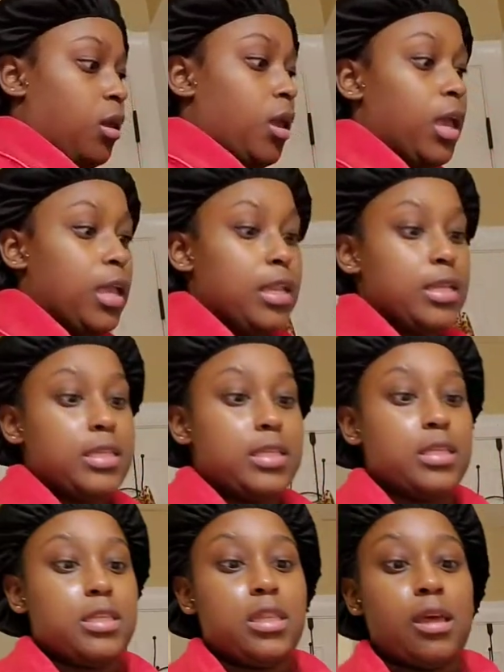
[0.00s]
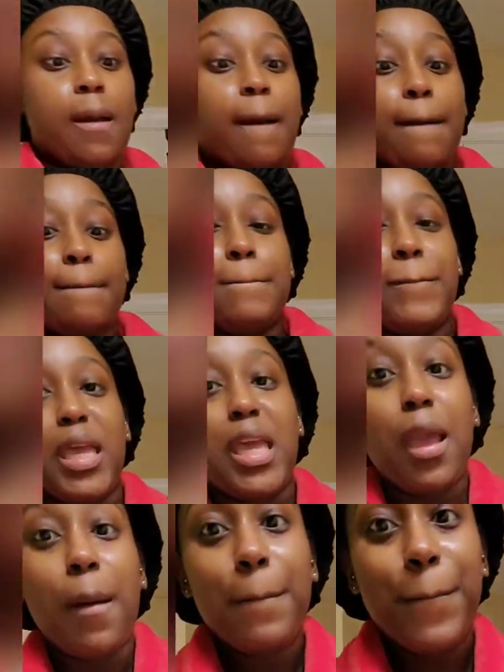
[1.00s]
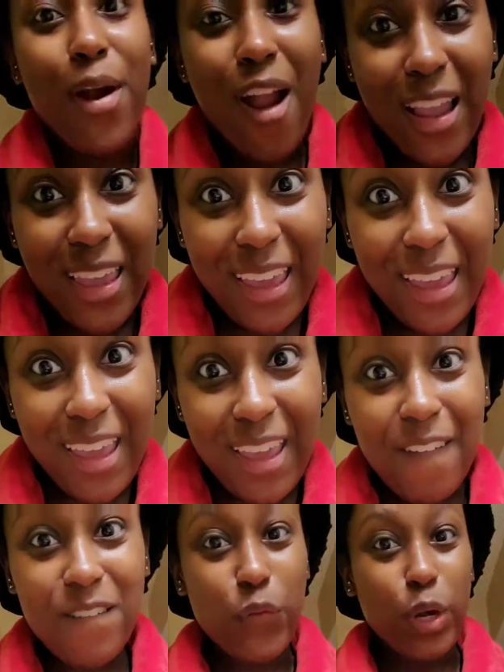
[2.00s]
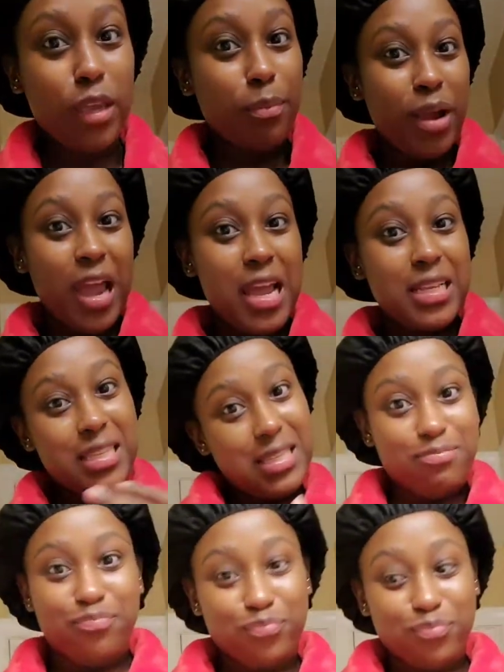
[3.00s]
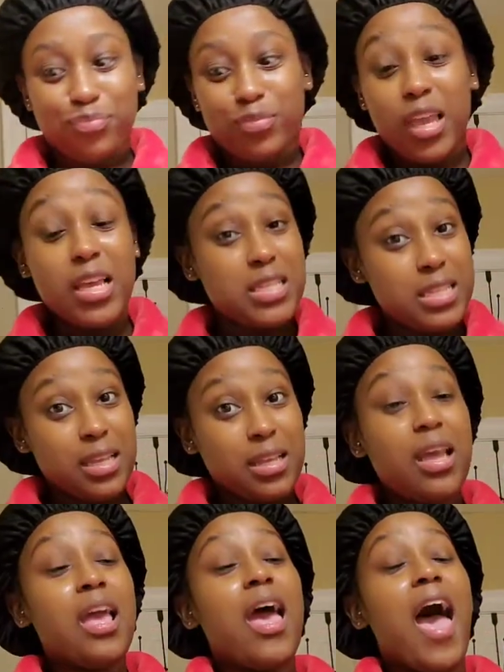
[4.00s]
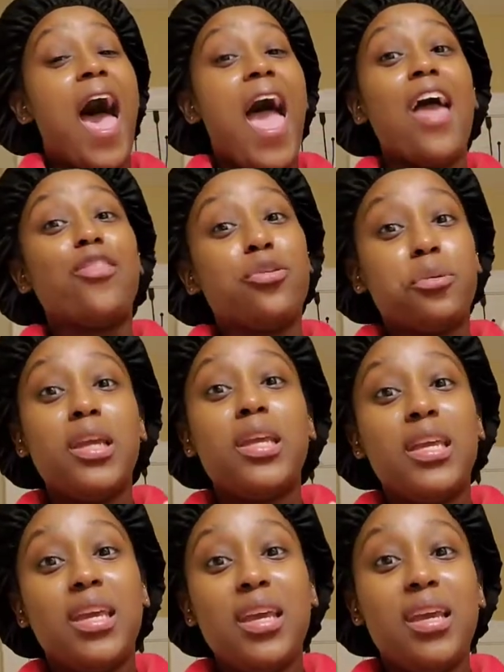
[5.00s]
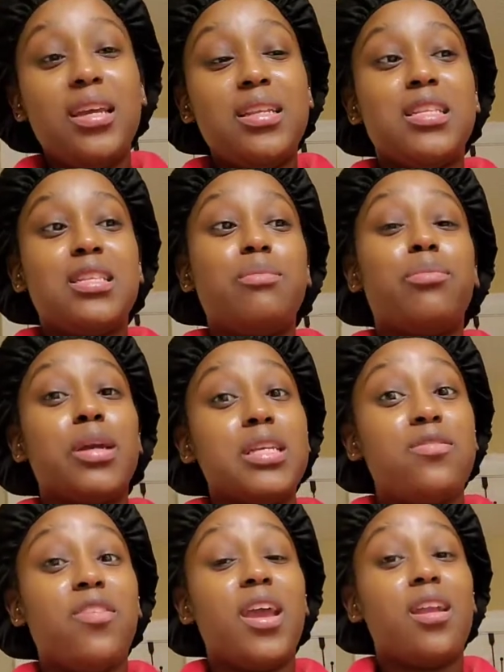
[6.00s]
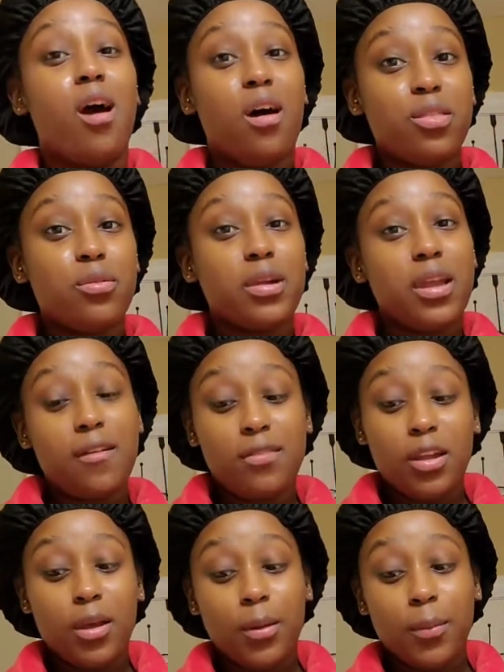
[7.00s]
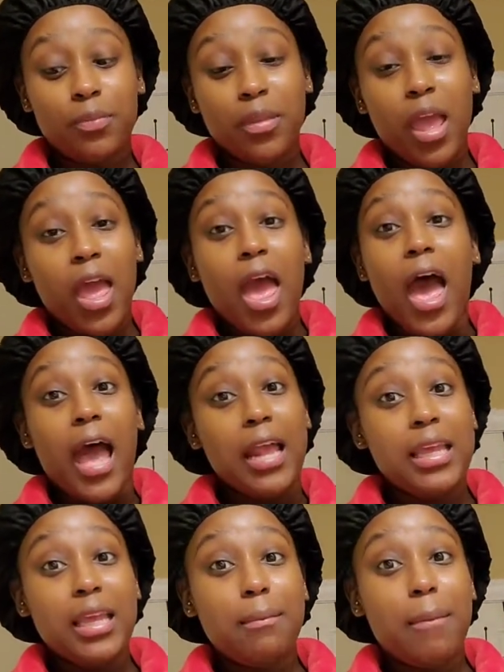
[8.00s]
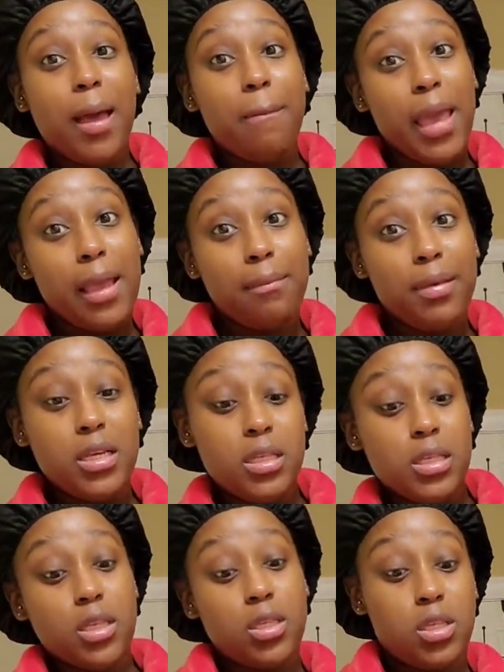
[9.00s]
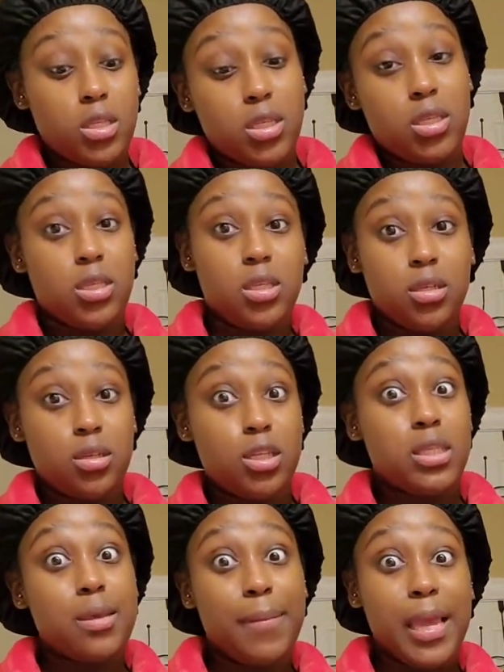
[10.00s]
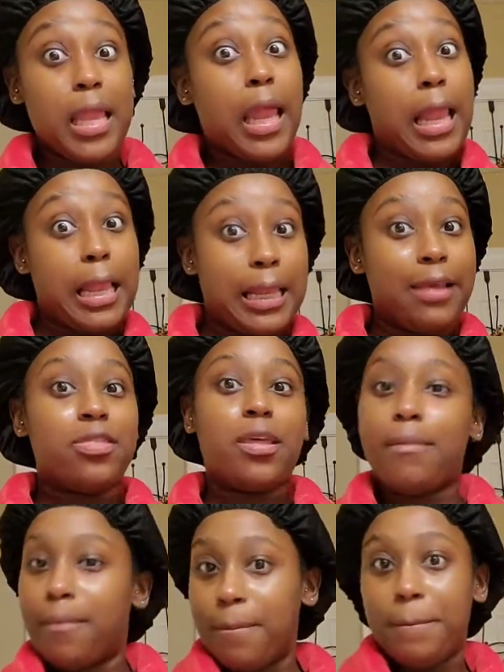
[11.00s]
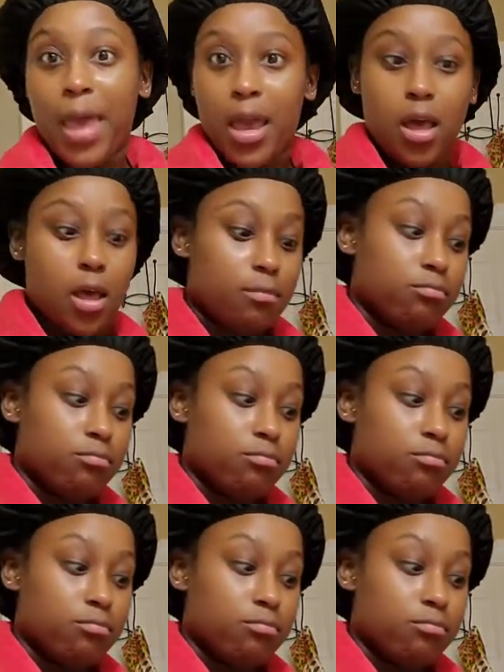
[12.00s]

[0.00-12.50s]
This is the Be Perky for your breasts. Because I had 3 kids, breastfed all 3 of them. I need my babies to be lifted back up.